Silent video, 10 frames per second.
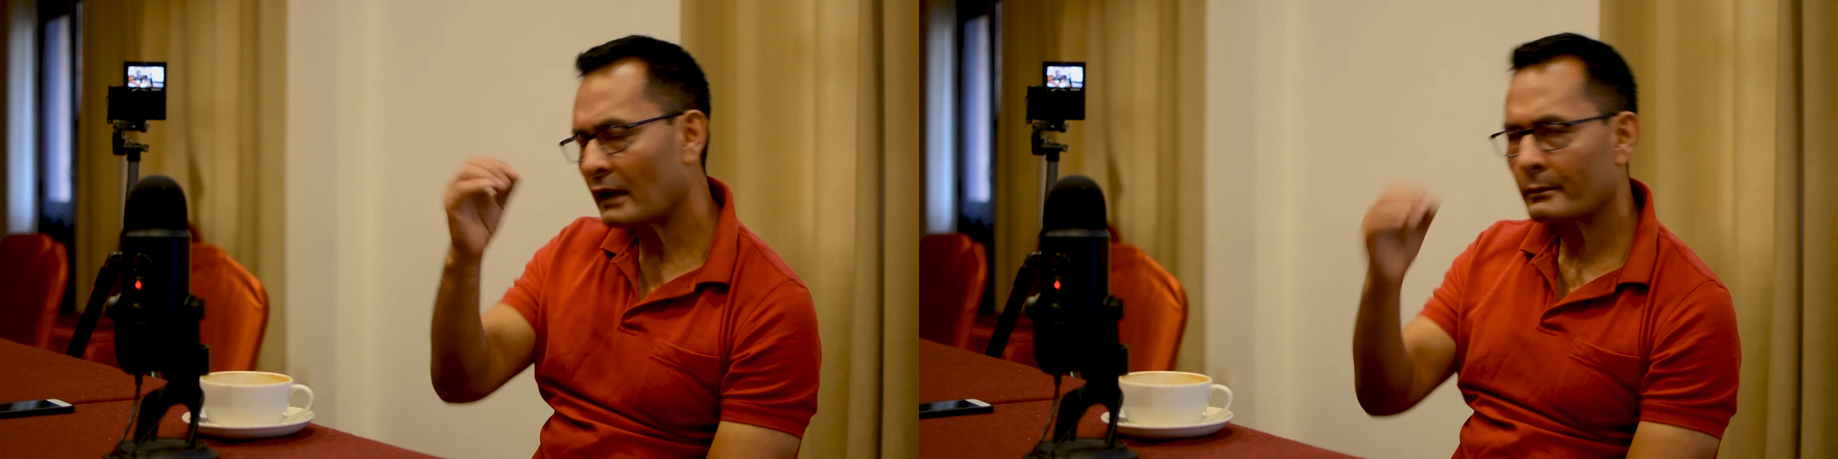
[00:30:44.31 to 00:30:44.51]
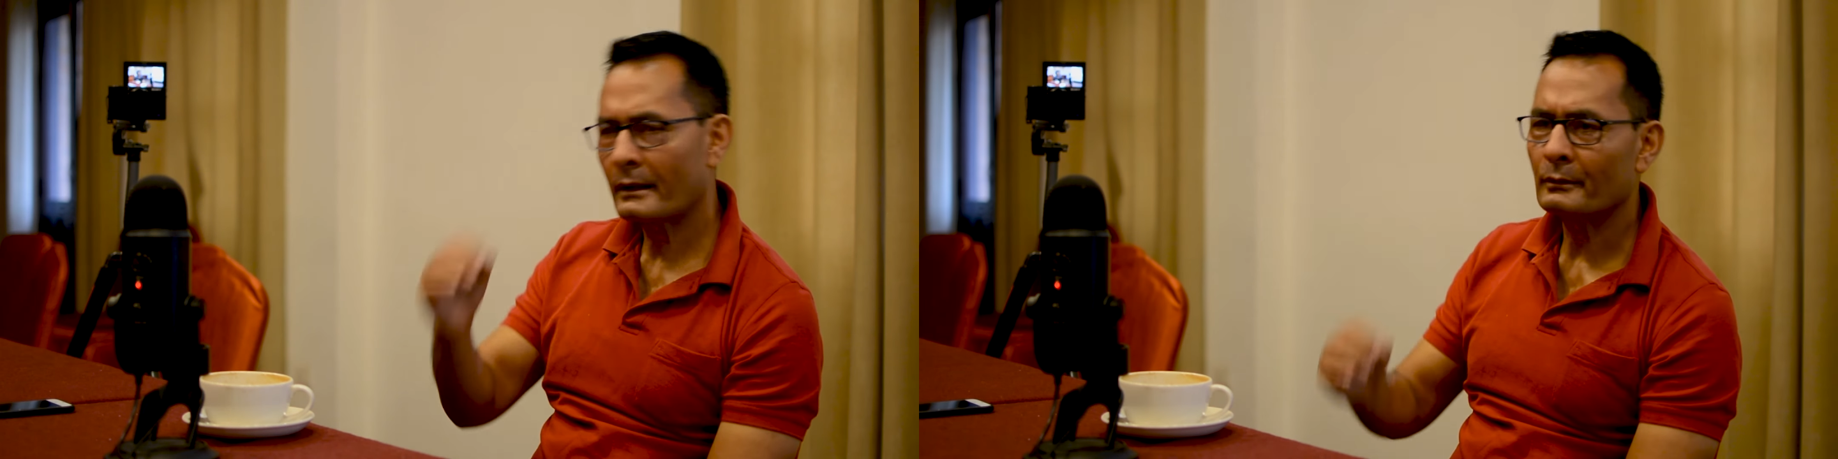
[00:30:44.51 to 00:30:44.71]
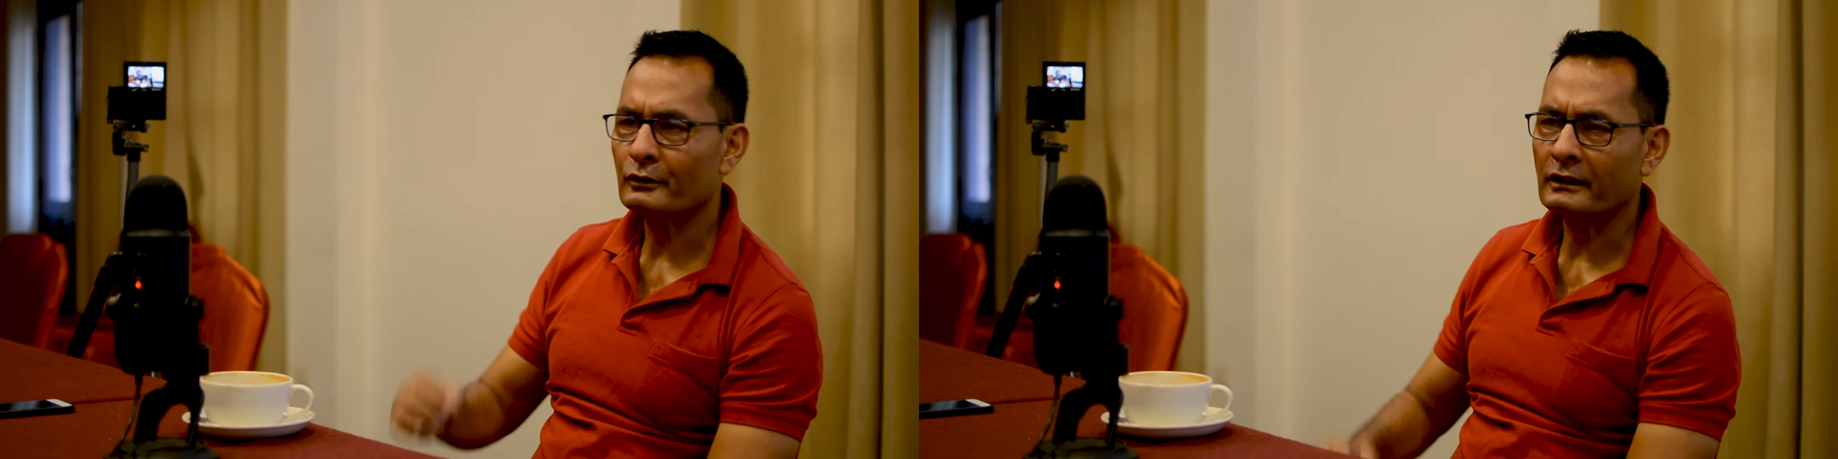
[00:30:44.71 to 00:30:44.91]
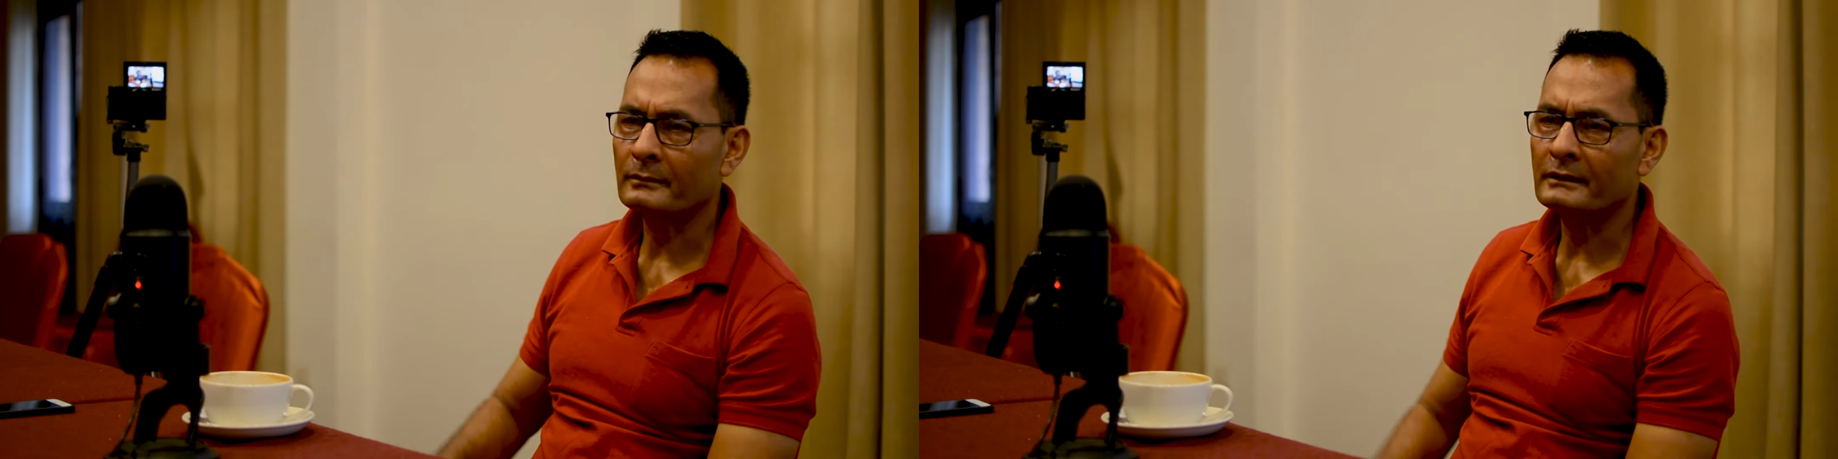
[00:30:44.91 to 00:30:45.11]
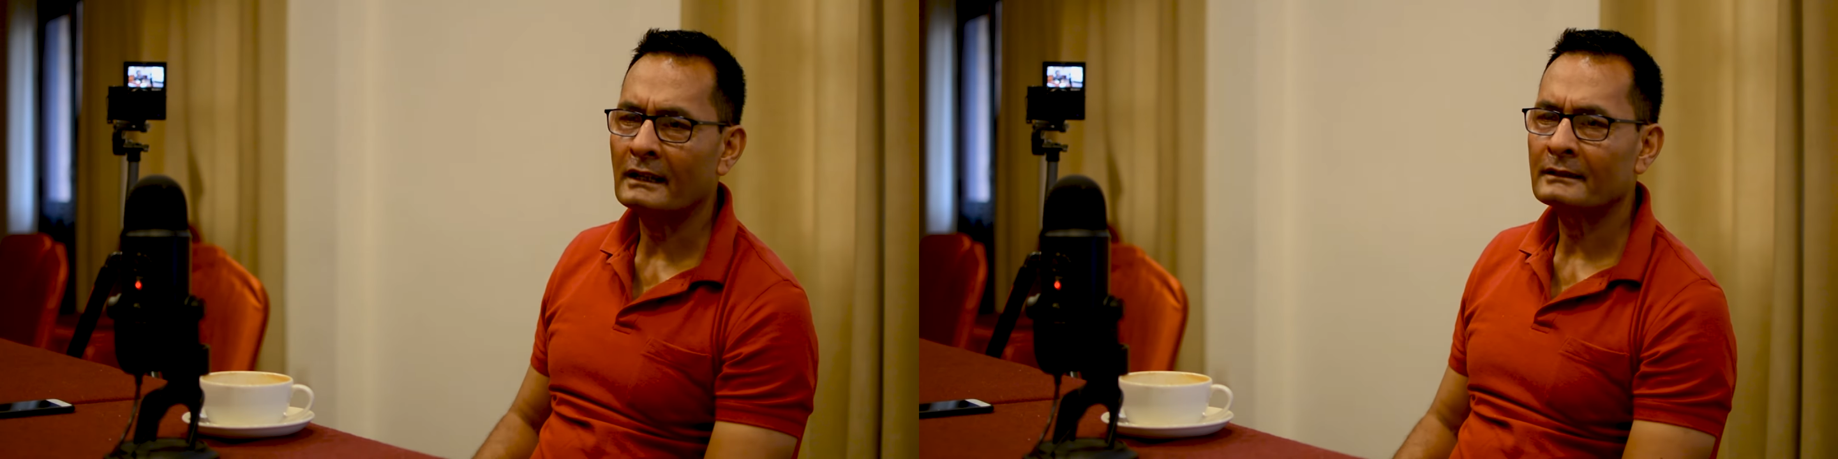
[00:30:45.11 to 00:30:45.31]
You got to be able
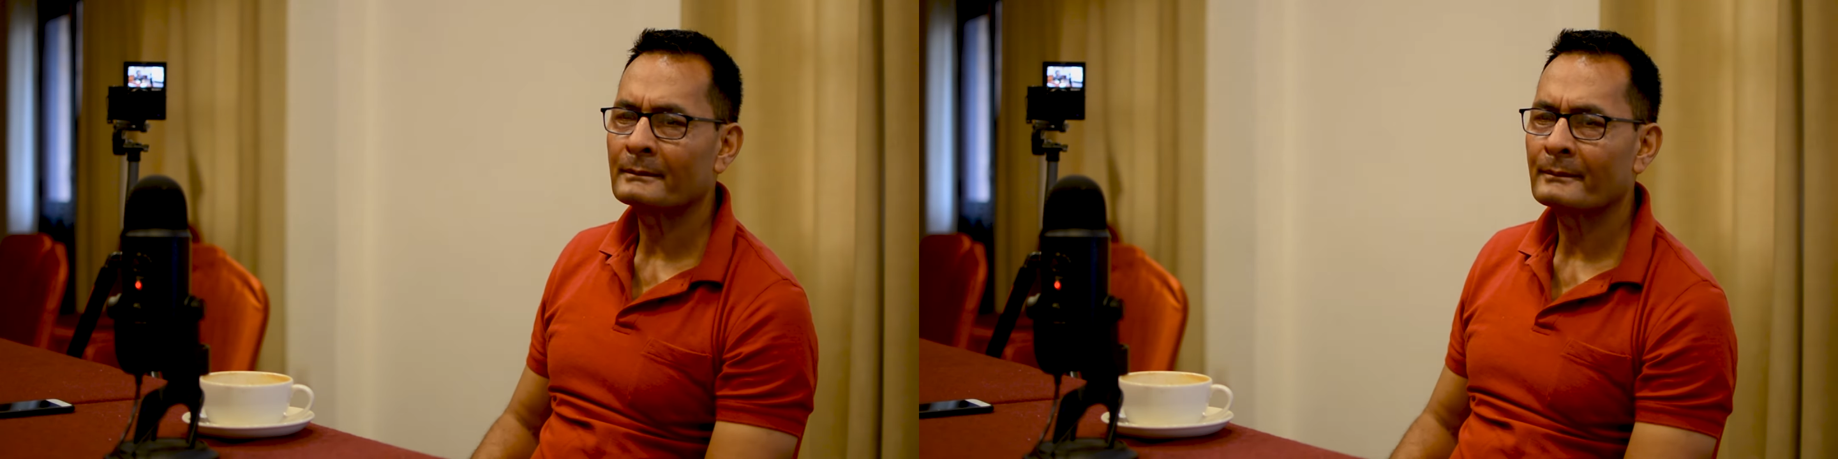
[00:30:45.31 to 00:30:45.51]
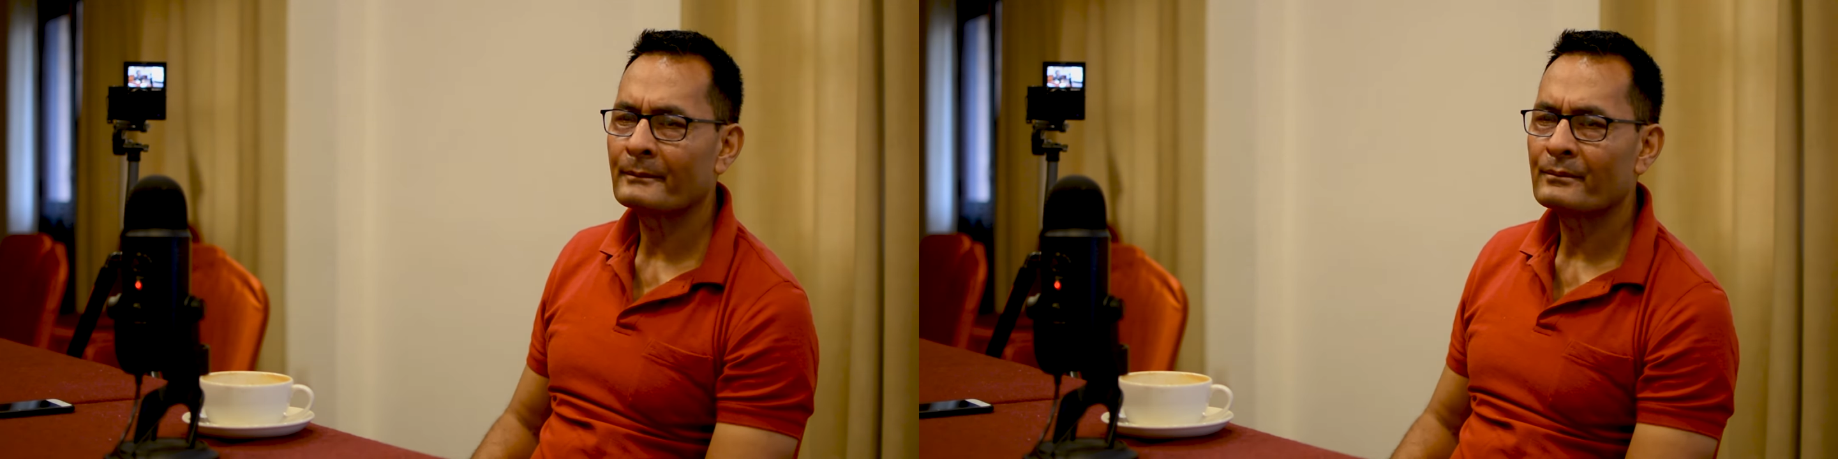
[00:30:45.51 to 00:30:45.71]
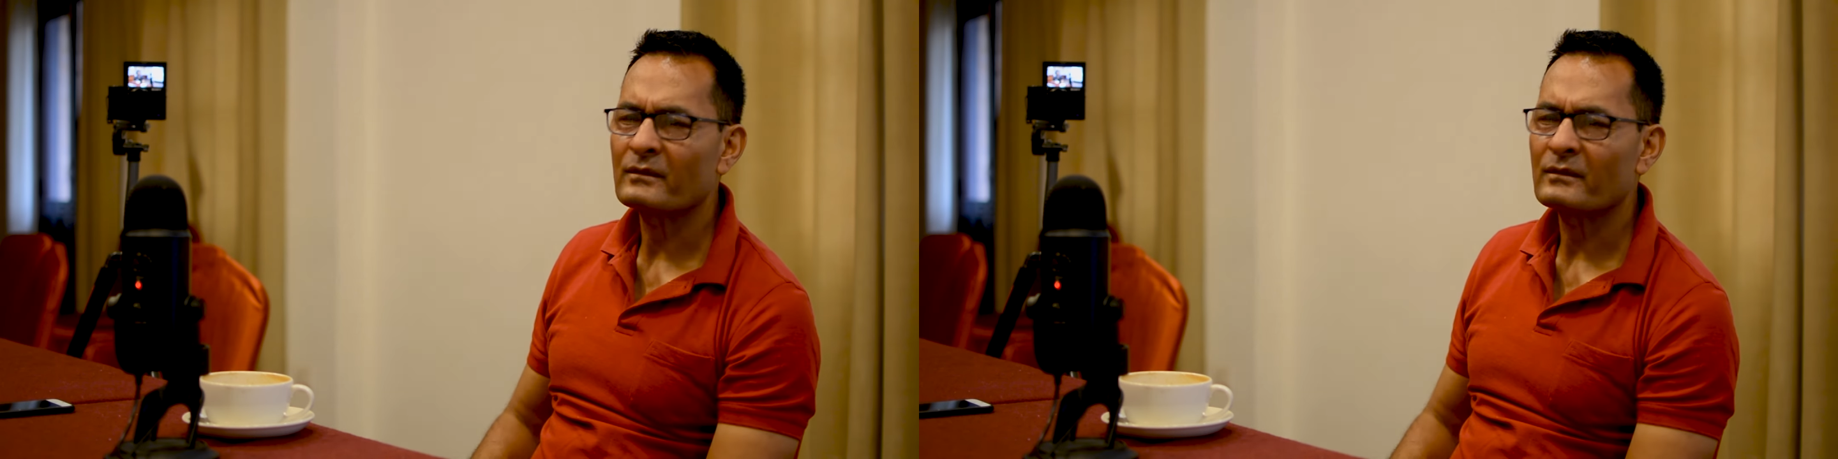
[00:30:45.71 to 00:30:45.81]
to keep that.